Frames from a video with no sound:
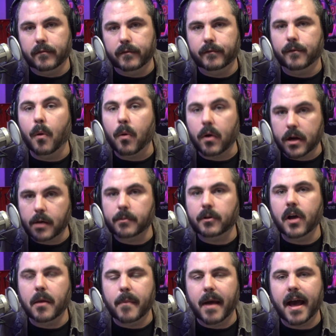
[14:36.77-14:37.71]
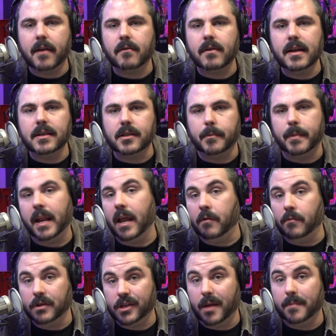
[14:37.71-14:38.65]
4 AA batteries,
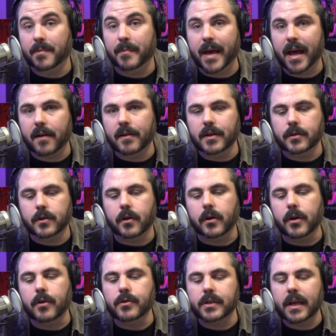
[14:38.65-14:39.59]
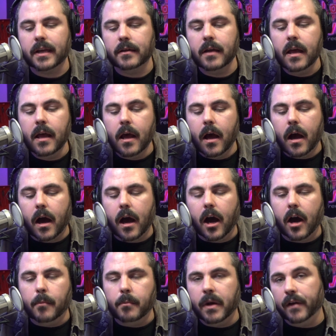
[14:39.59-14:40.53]
depending on what type of batteries you're using.
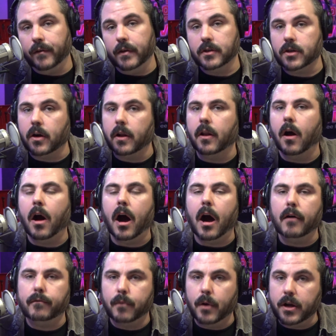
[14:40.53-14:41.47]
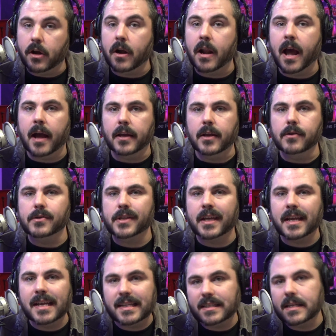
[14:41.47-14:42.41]
But if you turn it off when you're not
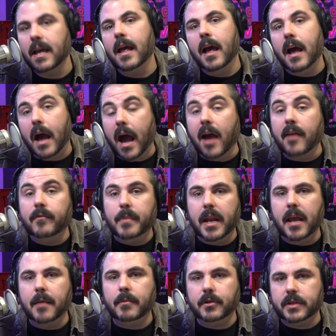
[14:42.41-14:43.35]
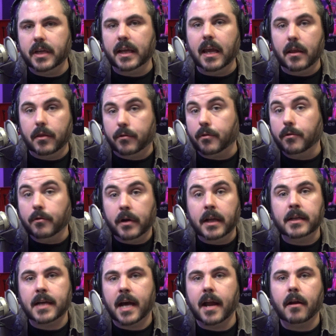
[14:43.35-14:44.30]
using it, I've been able to get through
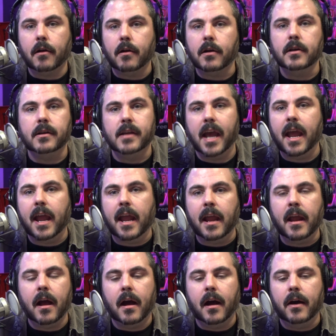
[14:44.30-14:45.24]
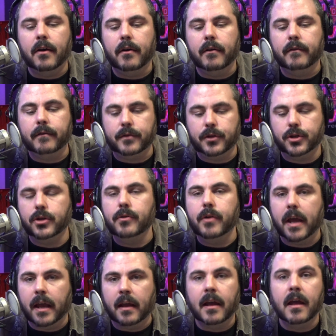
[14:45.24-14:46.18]
an entire day of
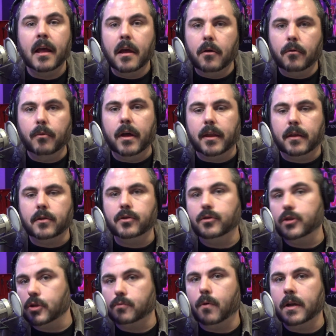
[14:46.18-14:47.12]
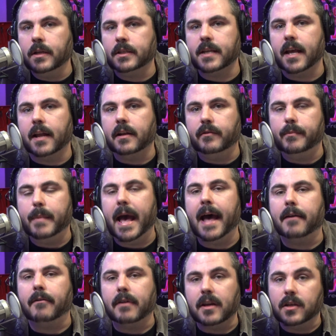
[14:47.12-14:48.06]
shooting with just one set of
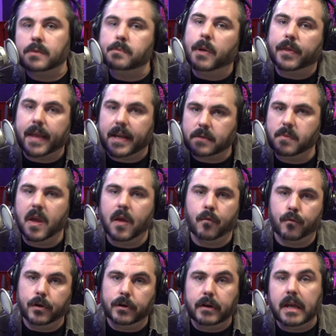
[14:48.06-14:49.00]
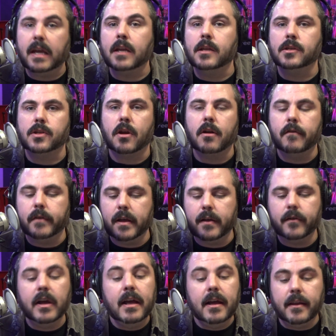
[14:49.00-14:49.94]
batteries. But that's being really
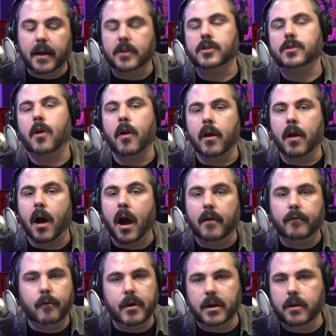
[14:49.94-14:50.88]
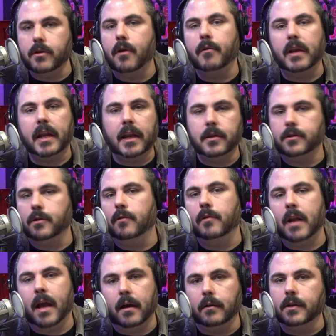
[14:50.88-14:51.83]
conservative. That's turning off when you don't need
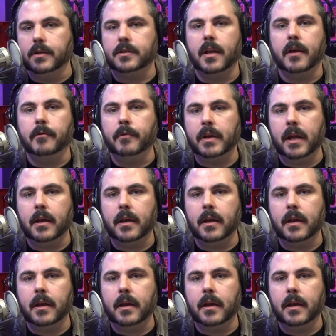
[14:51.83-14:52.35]
to, not listening